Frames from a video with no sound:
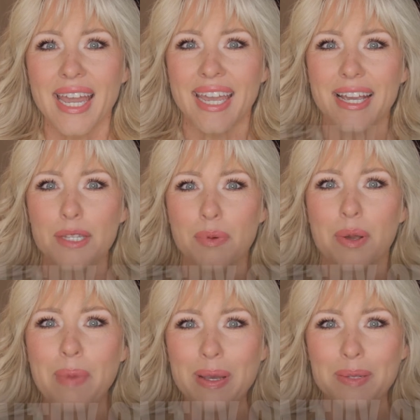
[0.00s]
Hey guys,
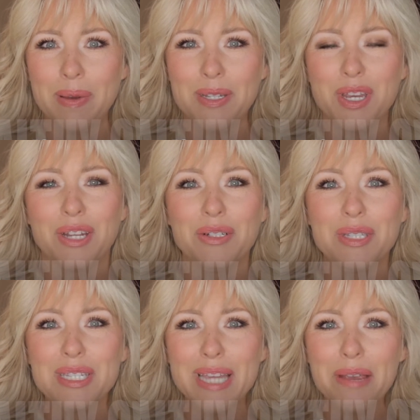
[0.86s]
welcome back to my
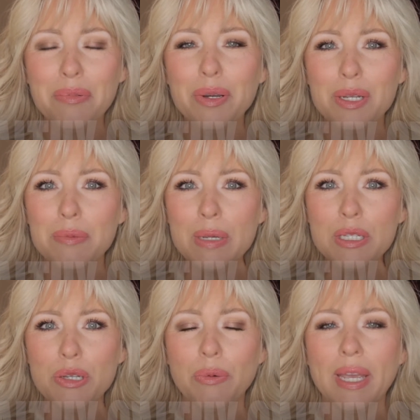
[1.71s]
channel. Today we're gonna be
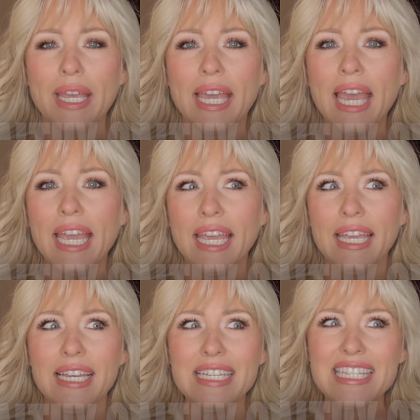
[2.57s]
doing
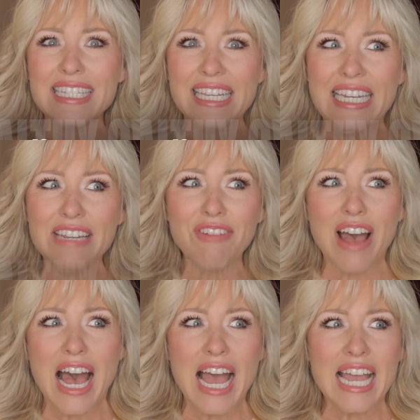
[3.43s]
a
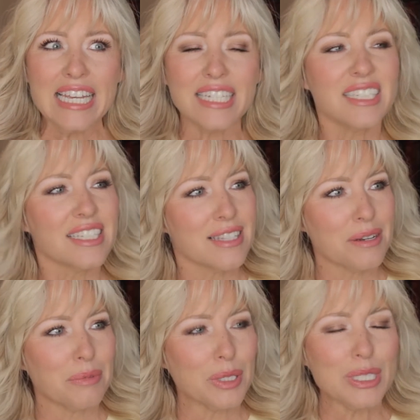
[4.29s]
skinnified, is
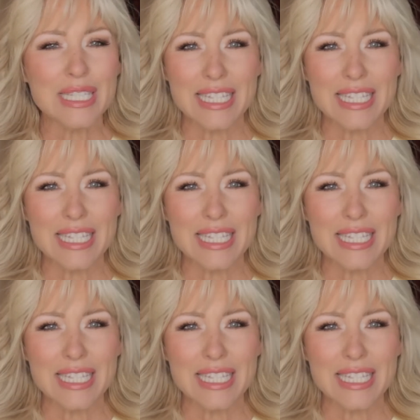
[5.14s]
that a word?